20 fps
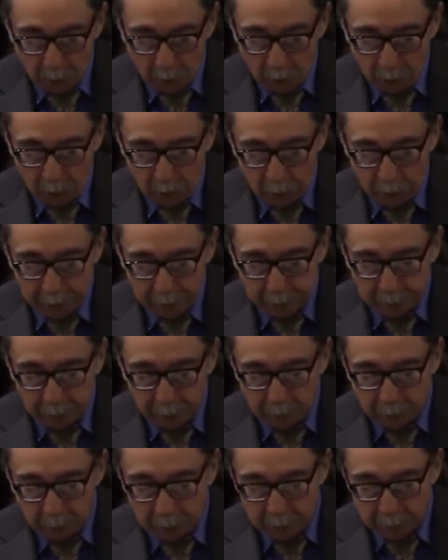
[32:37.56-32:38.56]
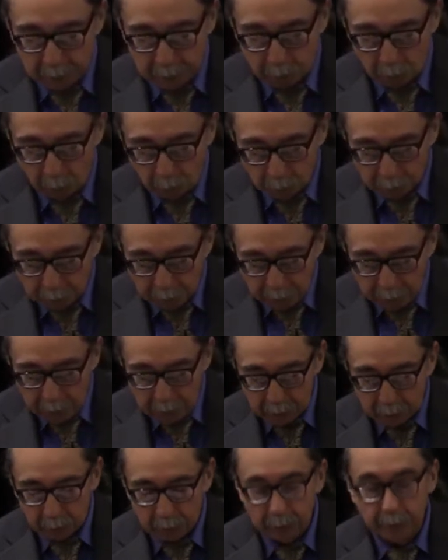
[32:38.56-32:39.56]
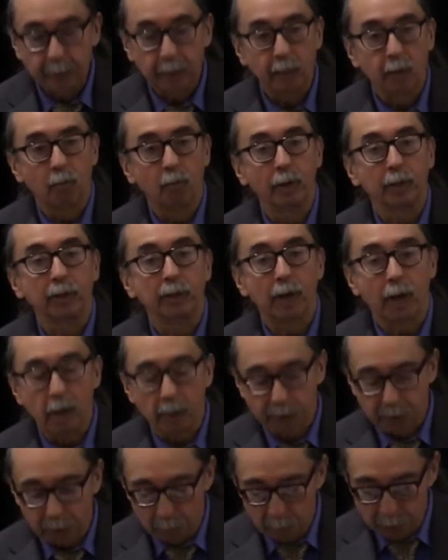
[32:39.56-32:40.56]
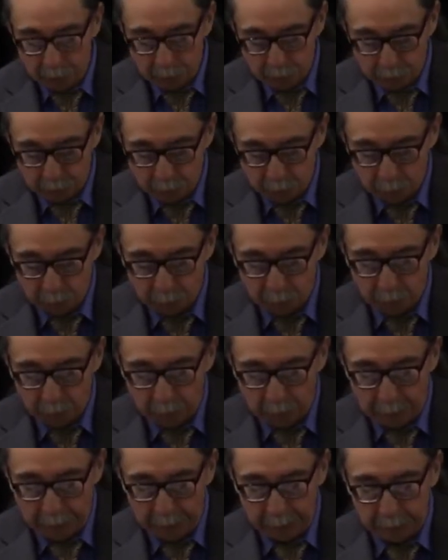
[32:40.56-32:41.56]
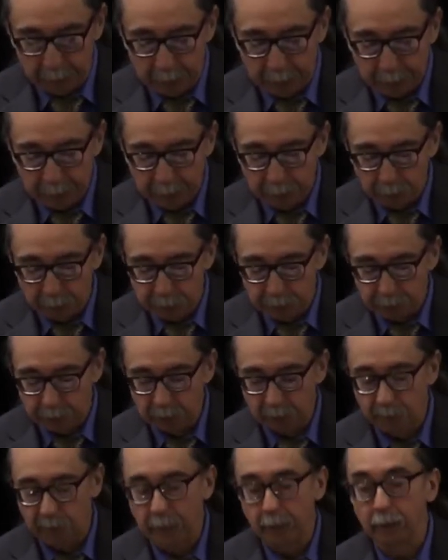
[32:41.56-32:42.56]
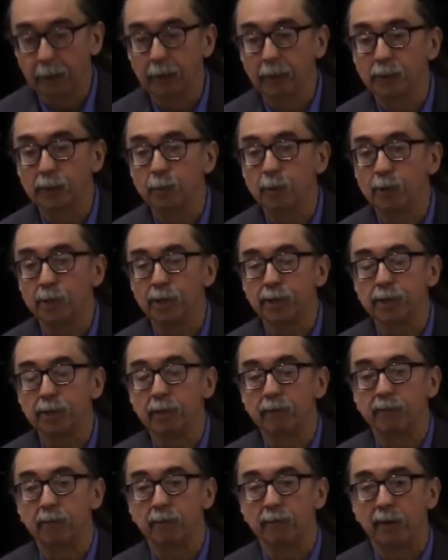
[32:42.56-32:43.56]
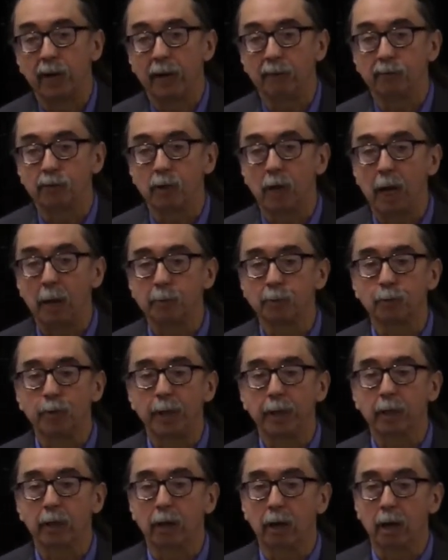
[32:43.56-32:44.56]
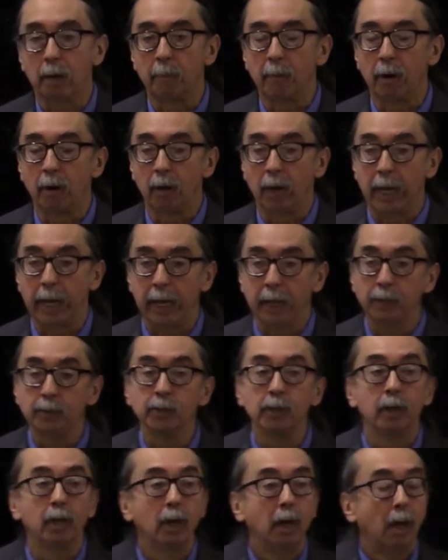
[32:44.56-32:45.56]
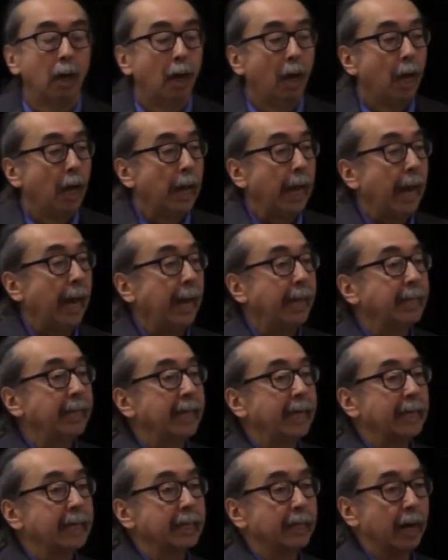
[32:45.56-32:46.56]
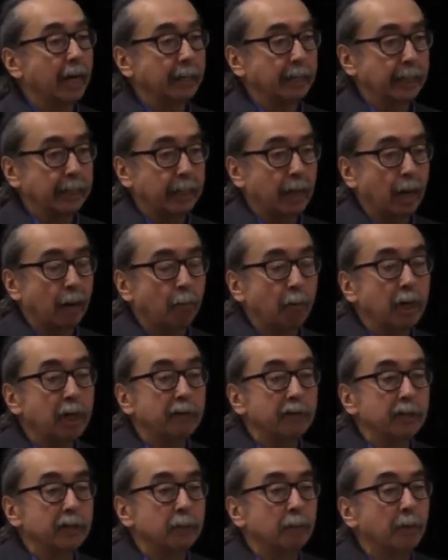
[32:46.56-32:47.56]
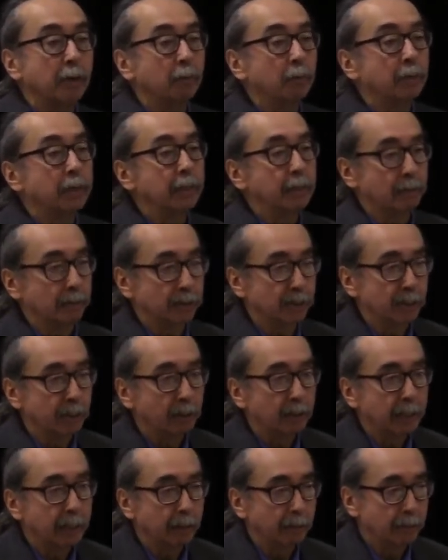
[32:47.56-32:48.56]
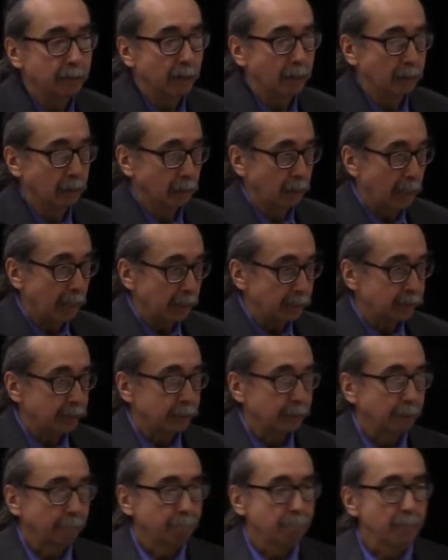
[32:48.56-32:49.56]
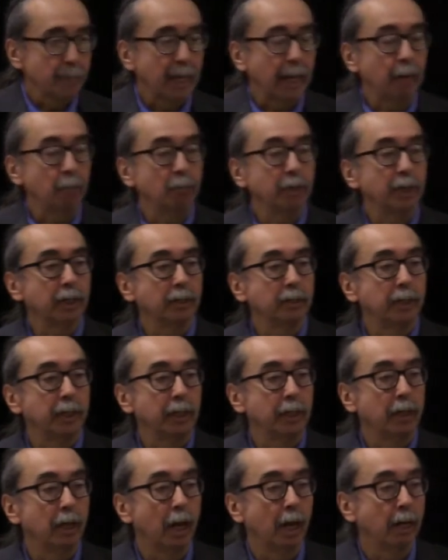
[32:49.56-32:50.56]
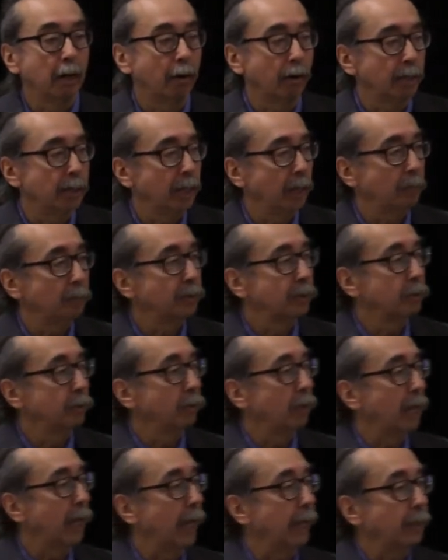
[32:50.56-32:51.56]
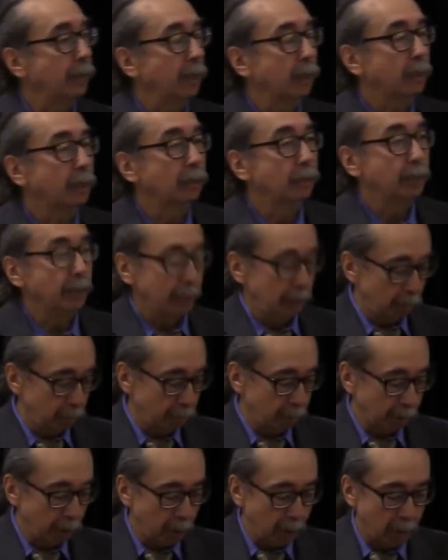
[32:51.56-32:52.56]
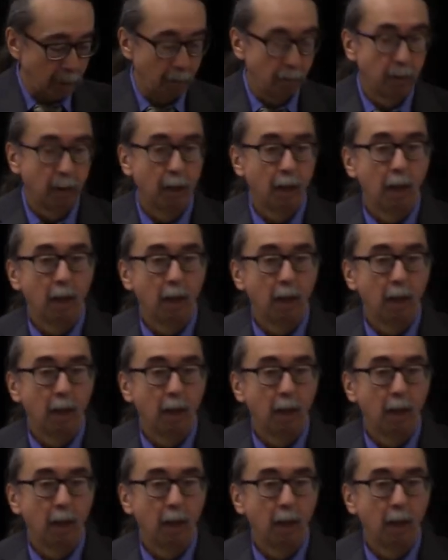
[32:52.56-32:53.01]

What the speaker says: 1898 Curtis Act, 1901 Dawes Commission, and 1906 final disposition of the 5 tribes where they cut up our land. And they thought they got rid of us, but we are still here nonetheless. And we continued on our attempts to continuing our